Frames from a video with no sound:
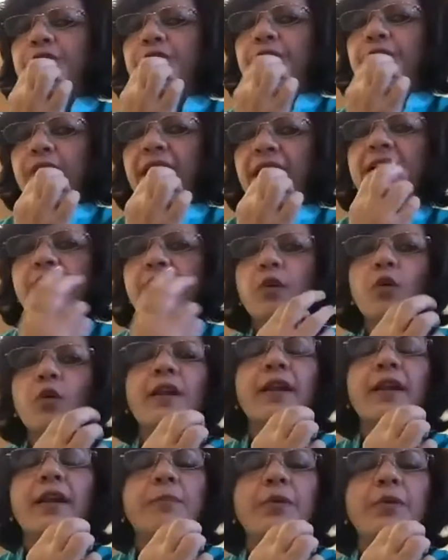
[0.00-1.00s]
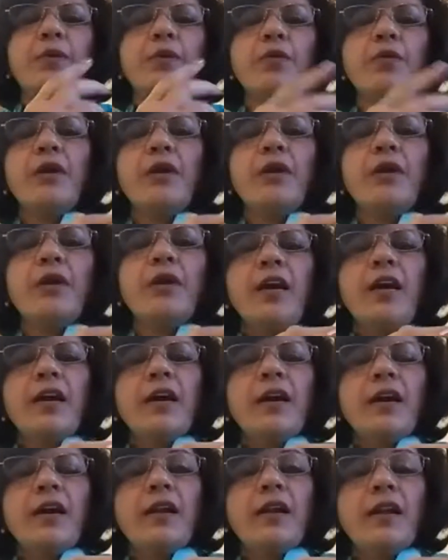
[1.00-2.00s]
right lower lip,
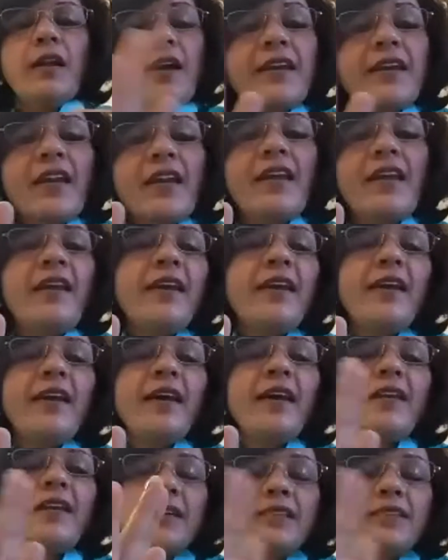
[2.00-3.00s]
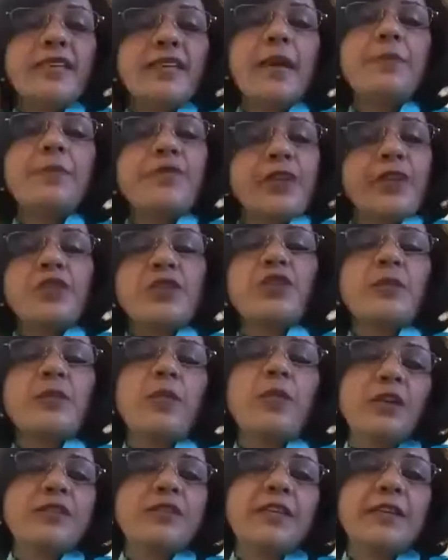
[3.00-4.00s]
Luckily, he had escaped facial
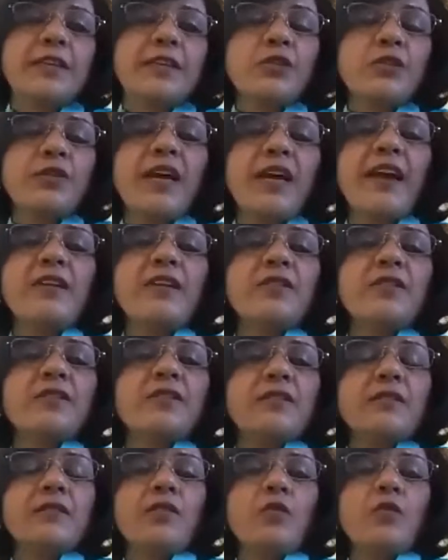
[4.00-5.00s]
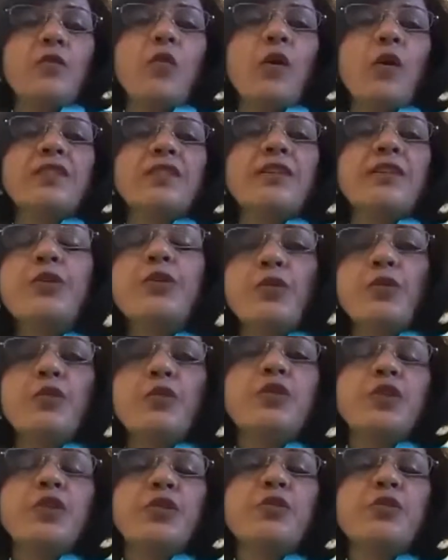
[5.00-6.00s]
palsy. So that was a
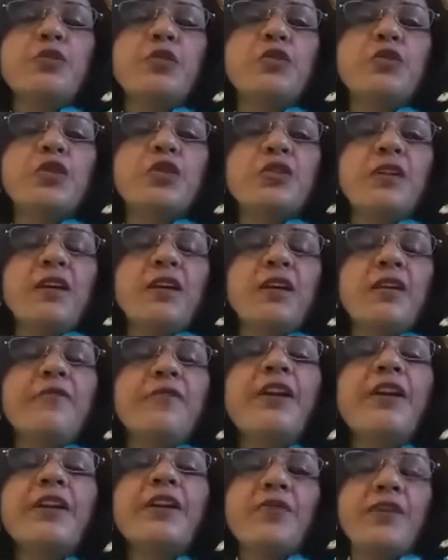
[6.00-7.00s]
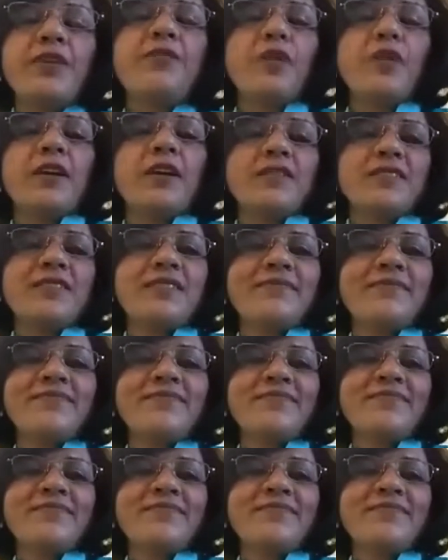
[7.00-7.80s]
huge, huge victory for us.